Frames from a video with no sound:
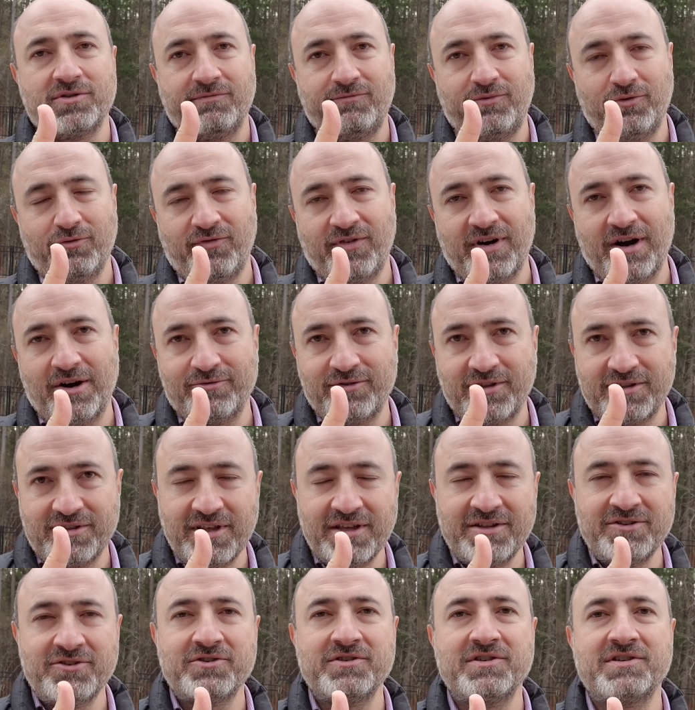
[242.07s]
if you found it
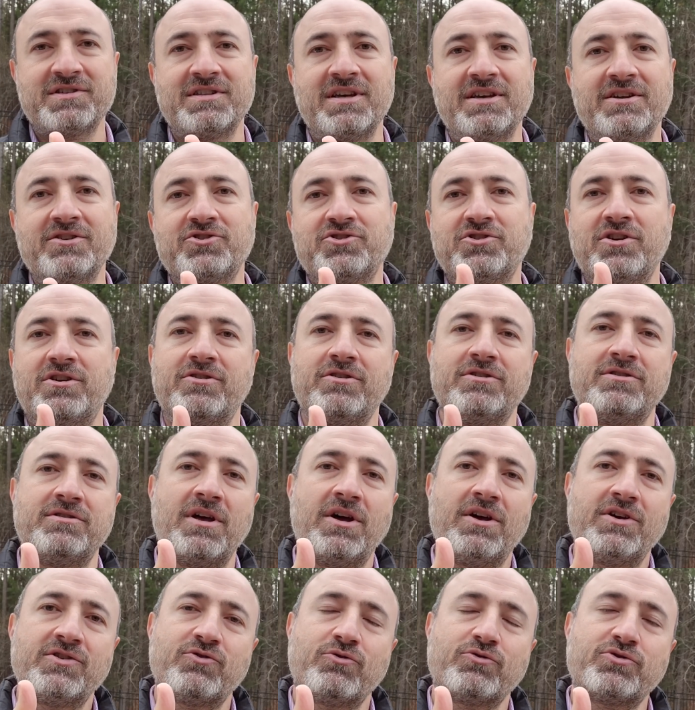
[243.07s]
interesting. Share in
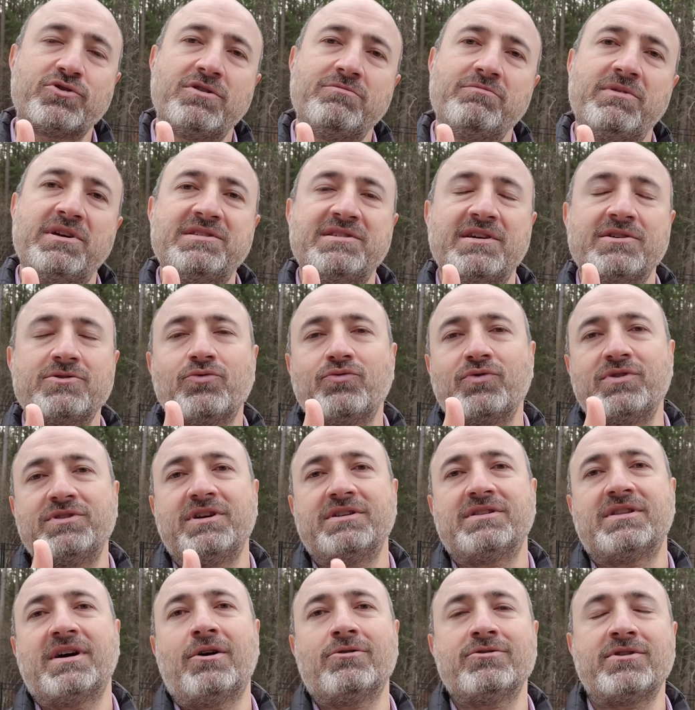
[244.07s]
social media, tweet
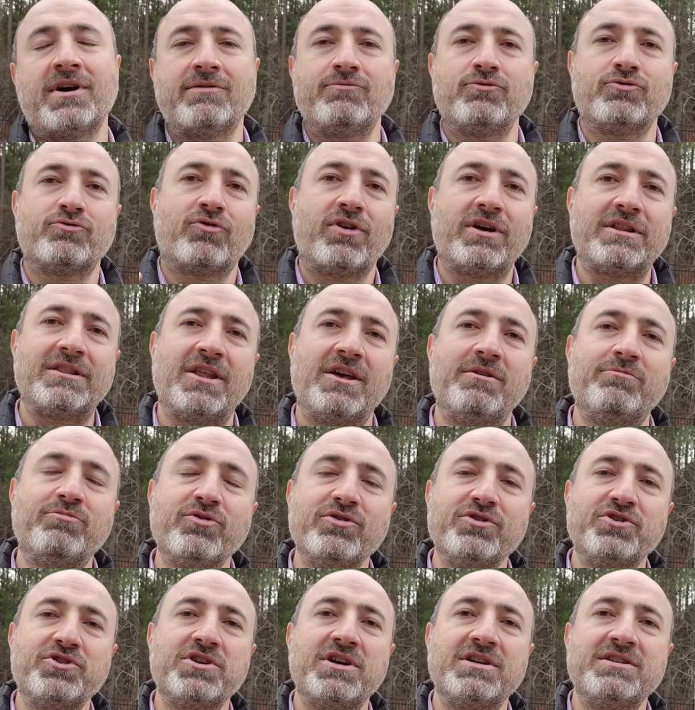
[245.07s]
it out. I would greatly
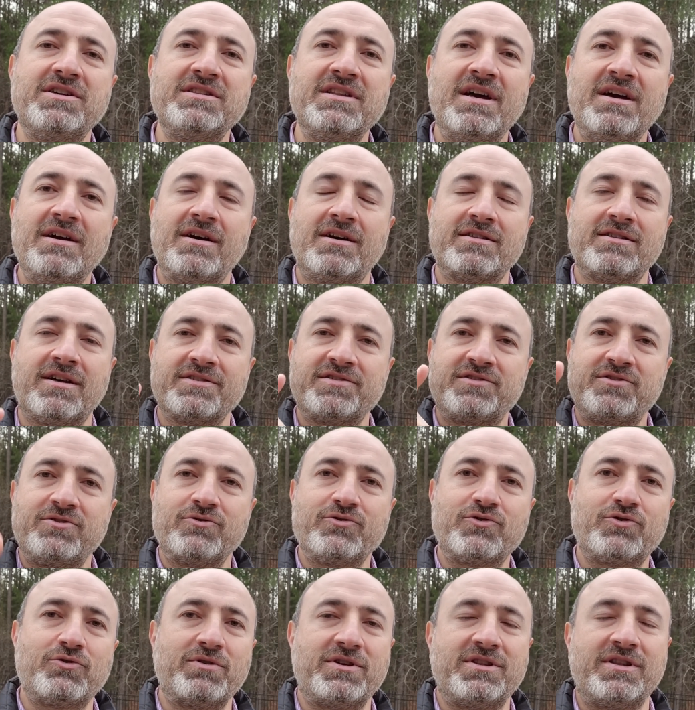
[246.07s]
appreciate it. And I'll see
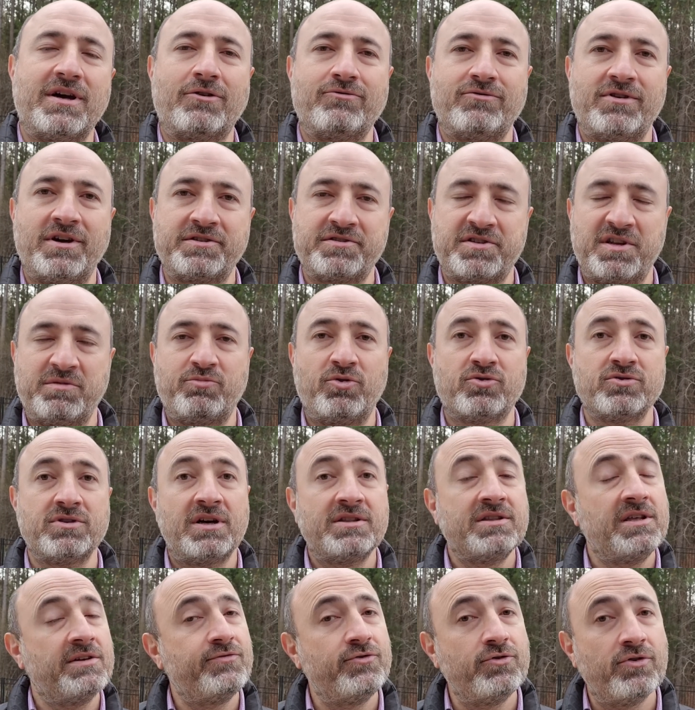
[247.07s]
you soon in our next report.
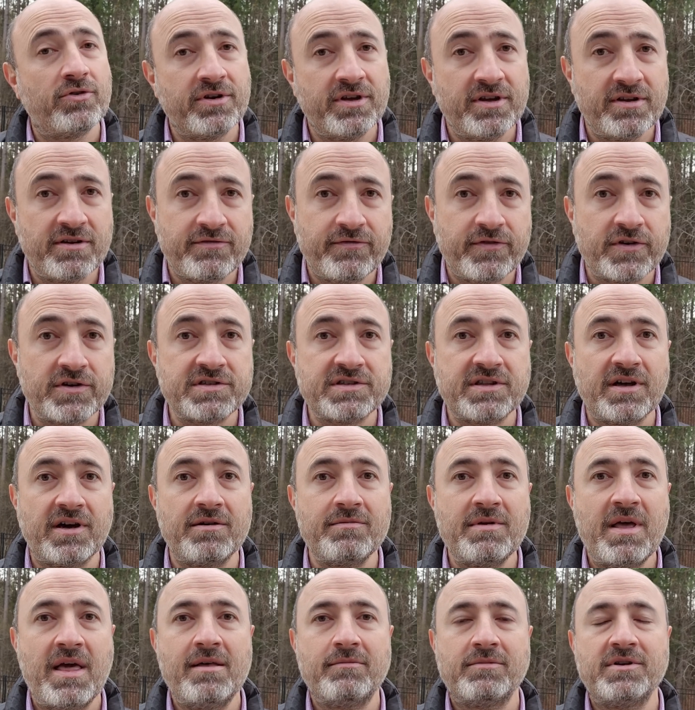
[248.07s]
And if you're here first
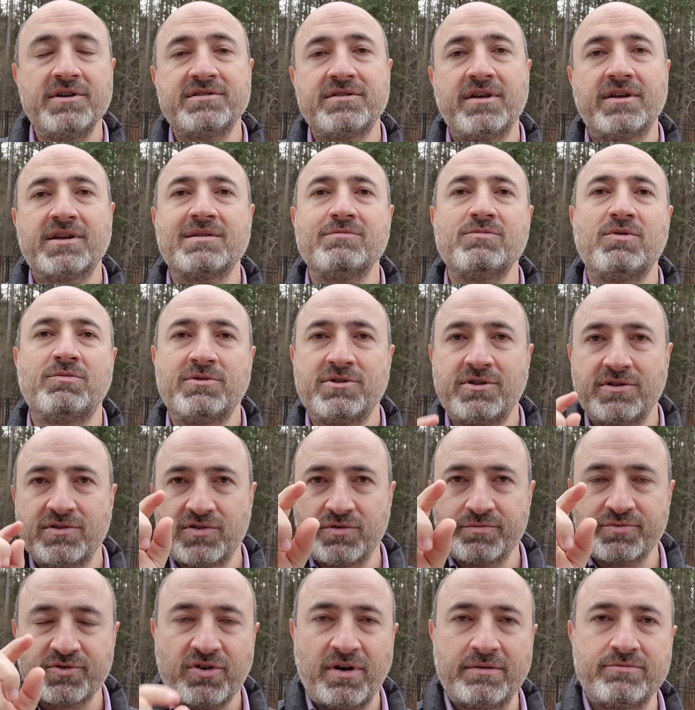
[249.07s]
time, please take a moment and
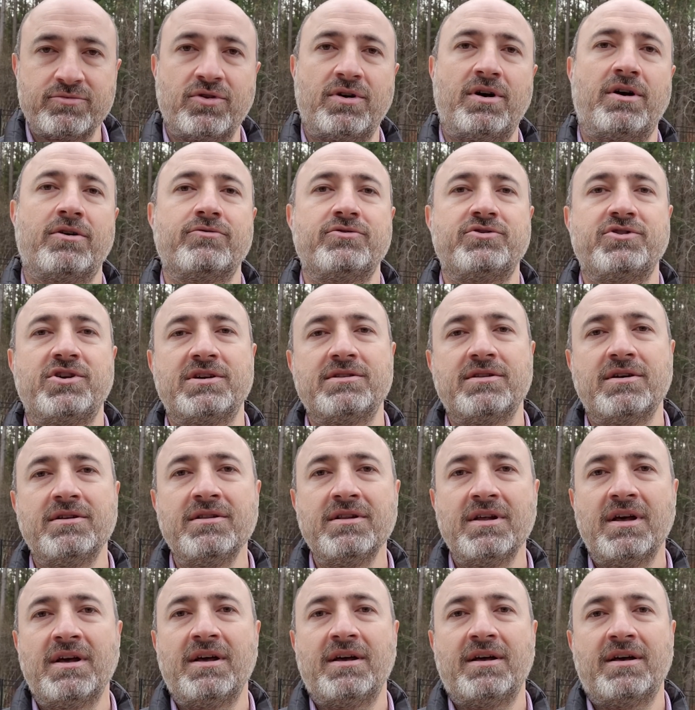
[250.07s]
subscribe to our
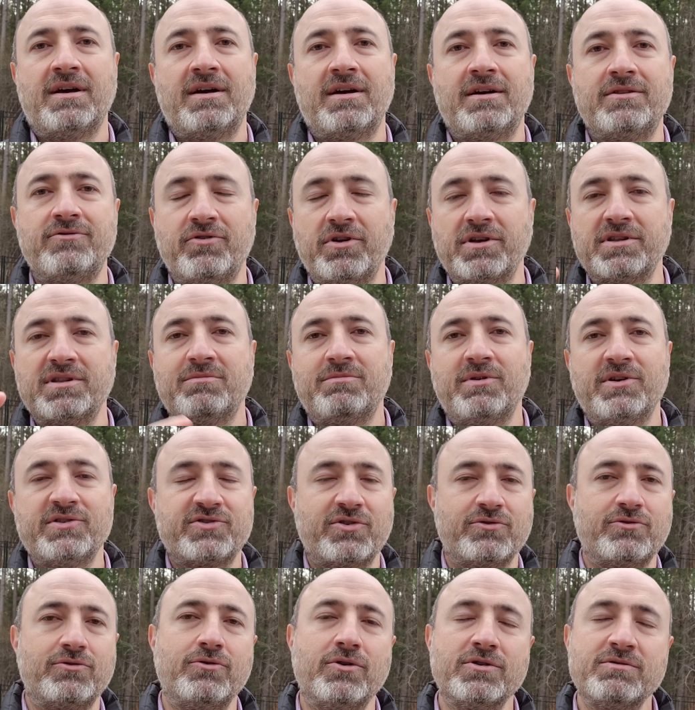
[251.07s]
channel and ring the bell
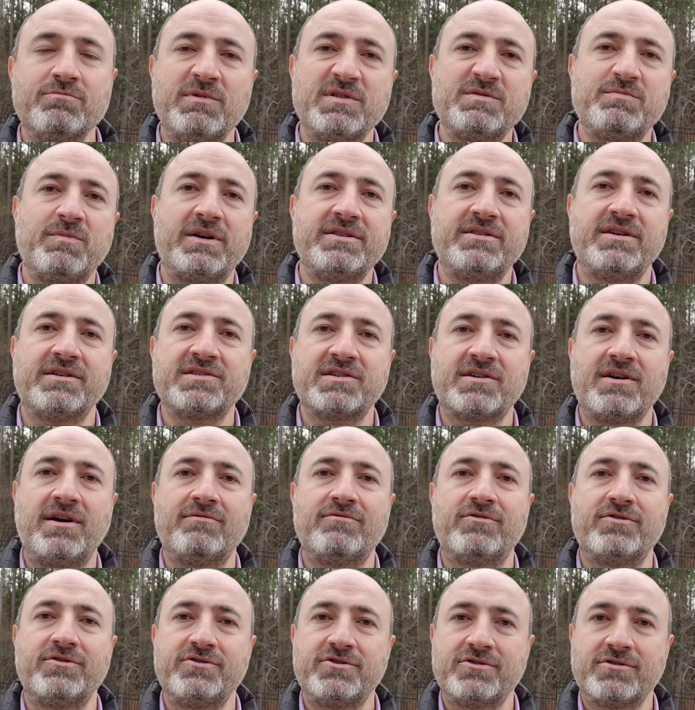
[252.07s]
so you don't miss my next
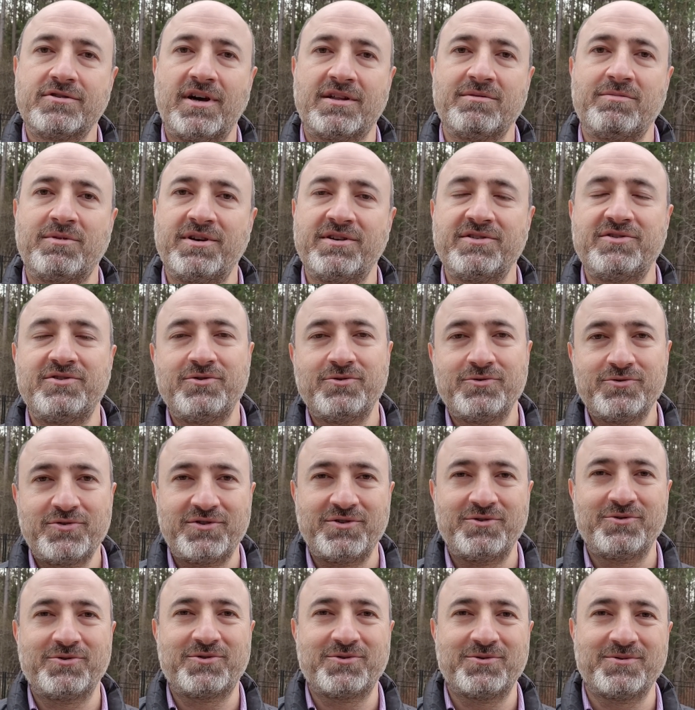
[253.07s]
coverage. God bless you.
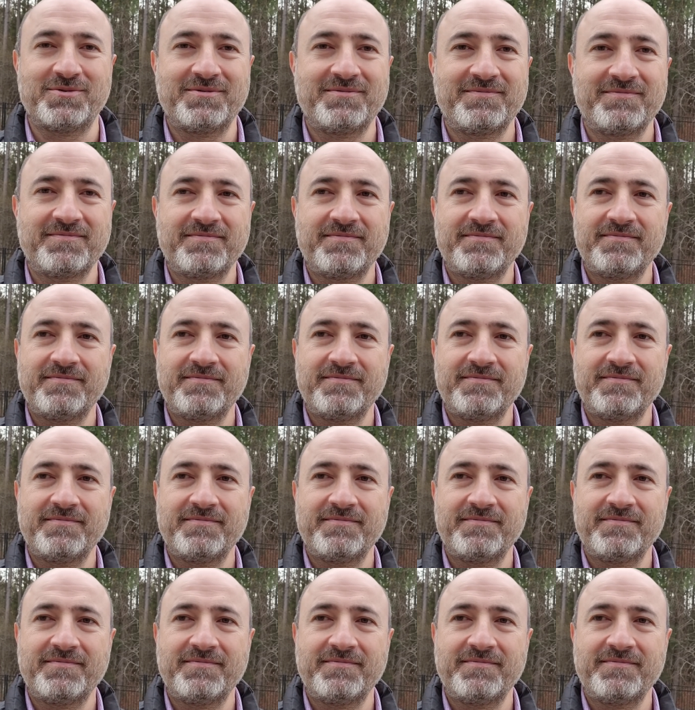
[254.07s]
See you soon.